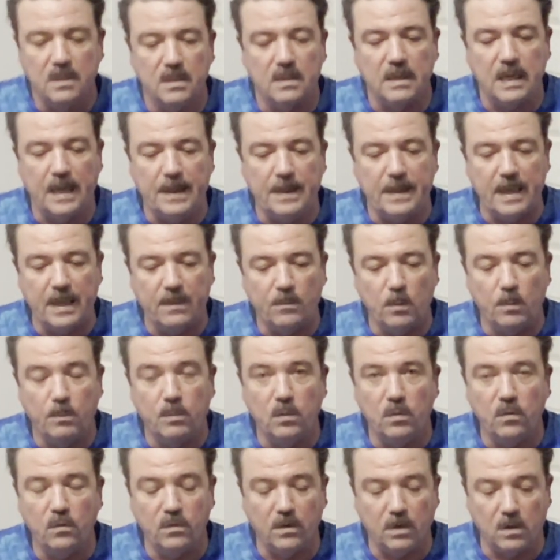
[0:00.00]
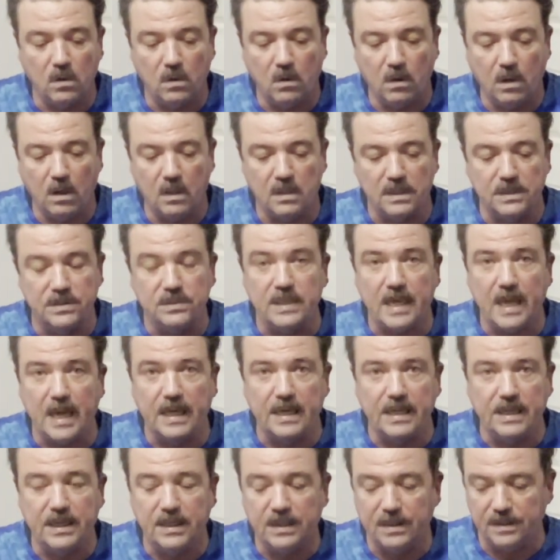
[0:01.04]
And that will pull the cartilage out
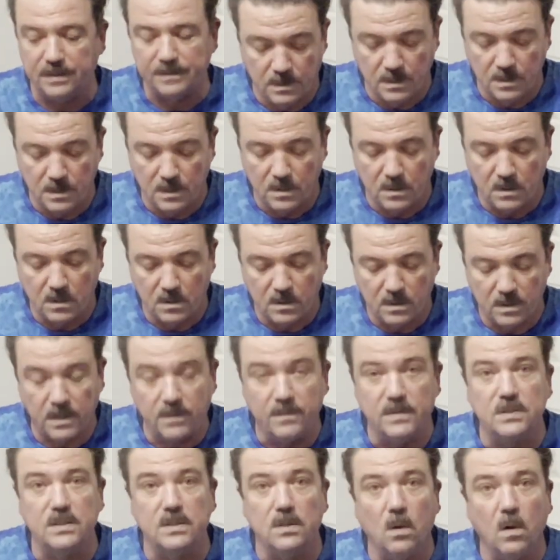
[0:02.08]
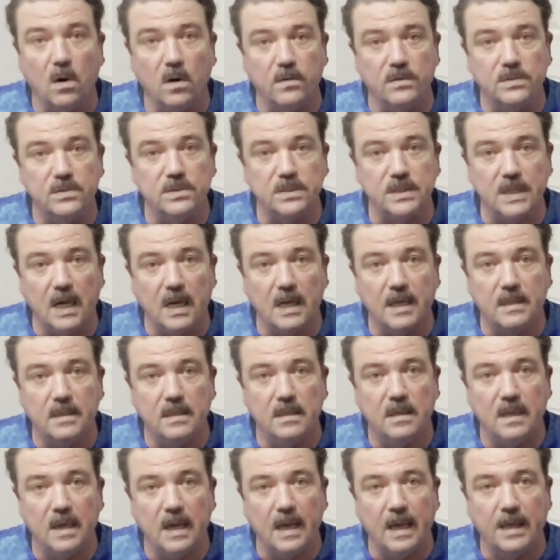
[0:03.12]
of here. There is an orange side
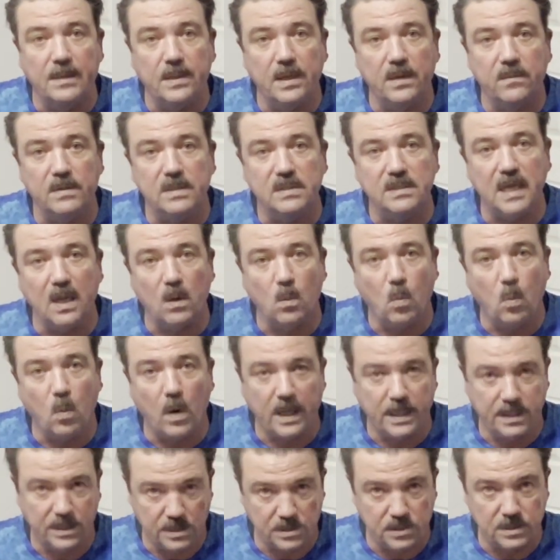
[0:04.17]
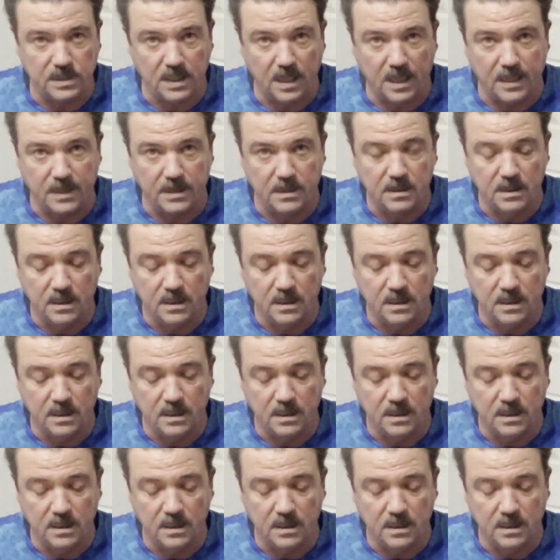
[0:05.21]
and there is a whitish side.